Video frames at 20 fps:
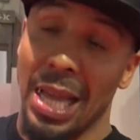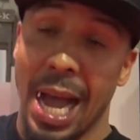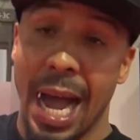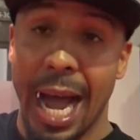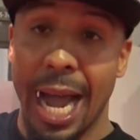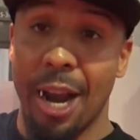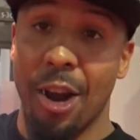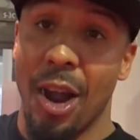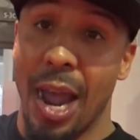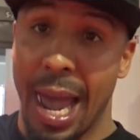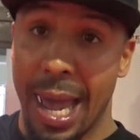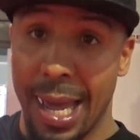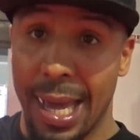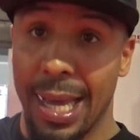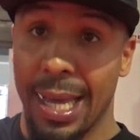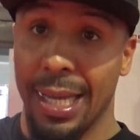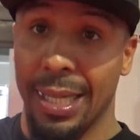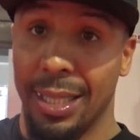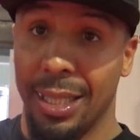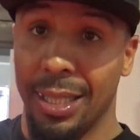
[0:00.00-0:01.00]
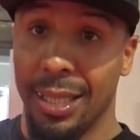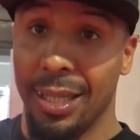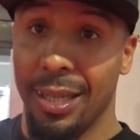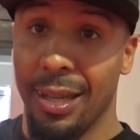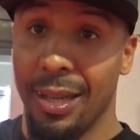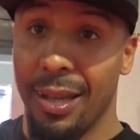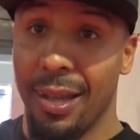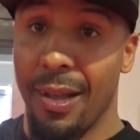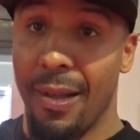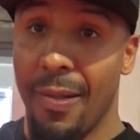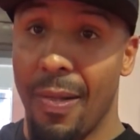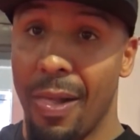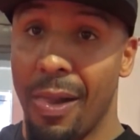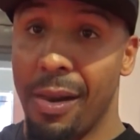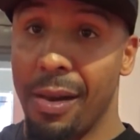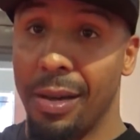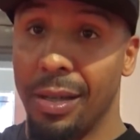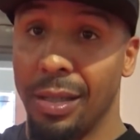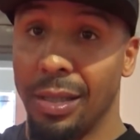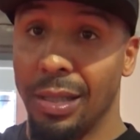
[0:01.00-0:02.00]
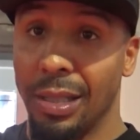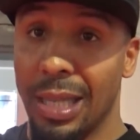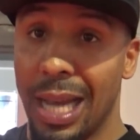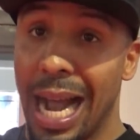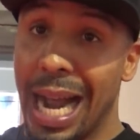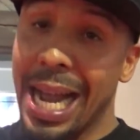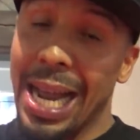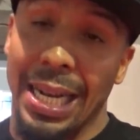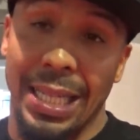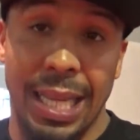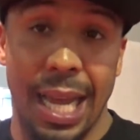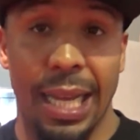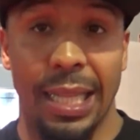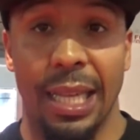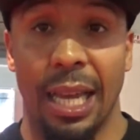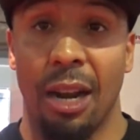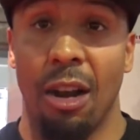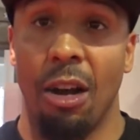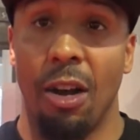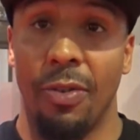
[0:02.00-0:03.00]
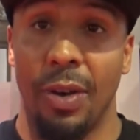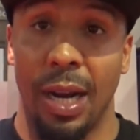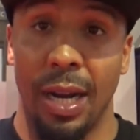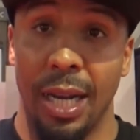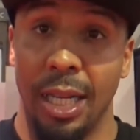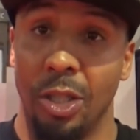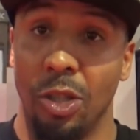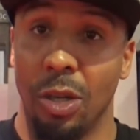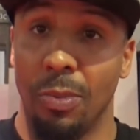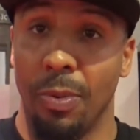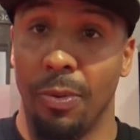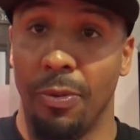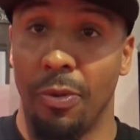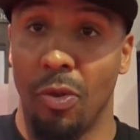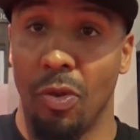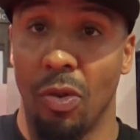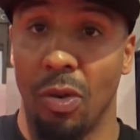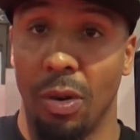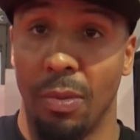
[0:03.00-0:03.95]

the higher age, I got to take that off and I need you to perform.